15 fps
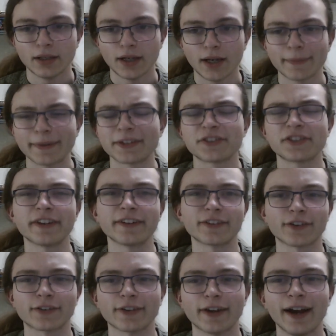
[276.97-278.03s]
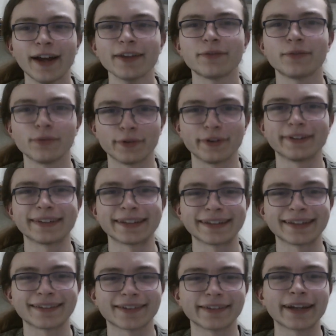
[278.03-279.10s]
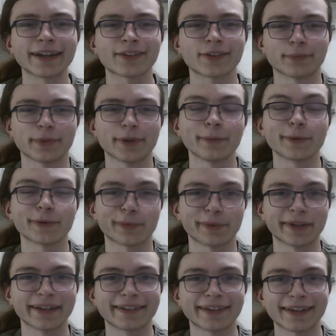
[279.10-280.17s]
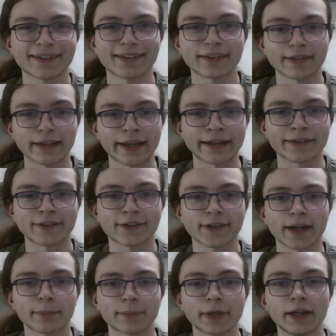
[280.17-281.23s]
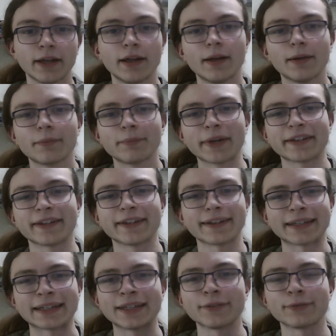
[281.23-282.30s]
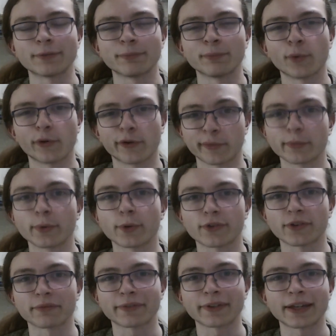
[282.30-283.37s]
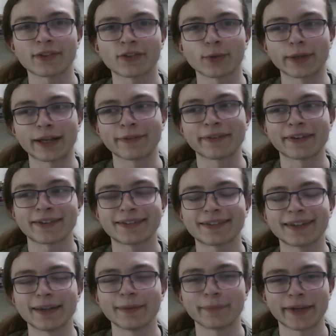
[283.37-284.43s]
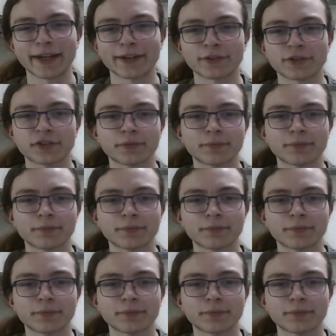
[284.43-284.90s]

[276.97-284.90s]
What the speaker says: I mean, Jesus, I really need to get some people to playtest this ASAP, making it even more important that I sort out this Steam page.